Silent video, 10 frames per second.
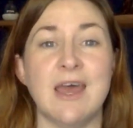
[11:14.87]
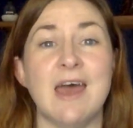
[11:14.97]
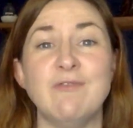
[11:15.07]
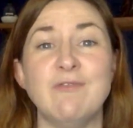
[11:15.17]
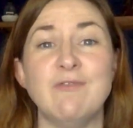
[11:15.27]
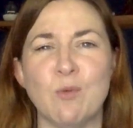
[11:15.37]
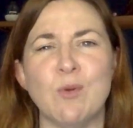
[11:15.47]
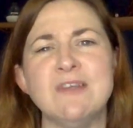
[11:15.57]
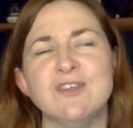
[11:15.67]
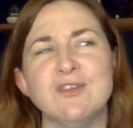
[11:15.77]
And remember,
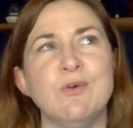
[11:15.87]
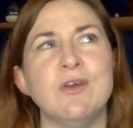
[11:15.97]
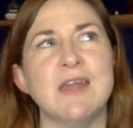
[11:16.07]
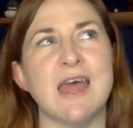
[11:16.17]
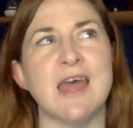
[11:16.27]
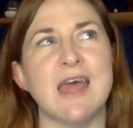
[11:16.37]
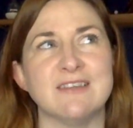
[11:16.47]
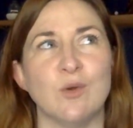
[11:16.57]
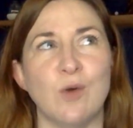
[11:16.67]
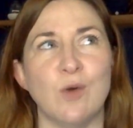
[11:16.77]
when someone asks
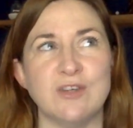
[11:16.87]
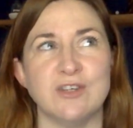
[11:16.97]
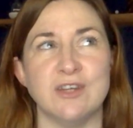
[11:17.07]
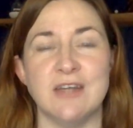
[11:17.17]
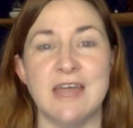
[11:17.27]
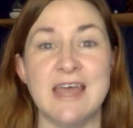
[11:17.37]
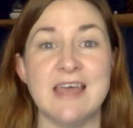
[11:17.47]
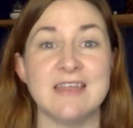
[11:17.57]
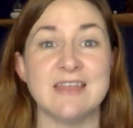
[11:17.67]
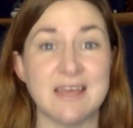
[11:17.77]
a question,
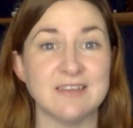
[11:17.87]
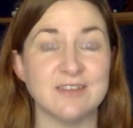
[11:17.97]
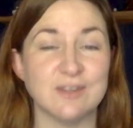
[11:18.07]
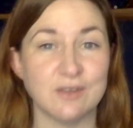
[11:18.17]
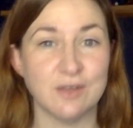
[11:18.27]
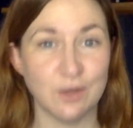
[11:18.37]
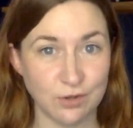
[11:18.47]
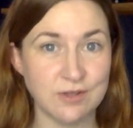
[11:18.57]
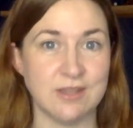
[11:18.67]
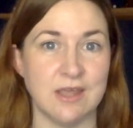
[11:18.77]
that's a
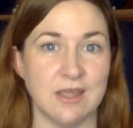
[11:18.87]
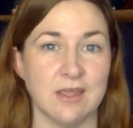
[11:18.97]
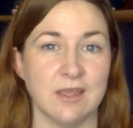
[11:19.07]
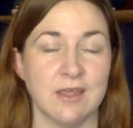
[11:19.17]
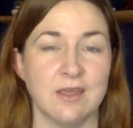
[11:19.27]
good thing.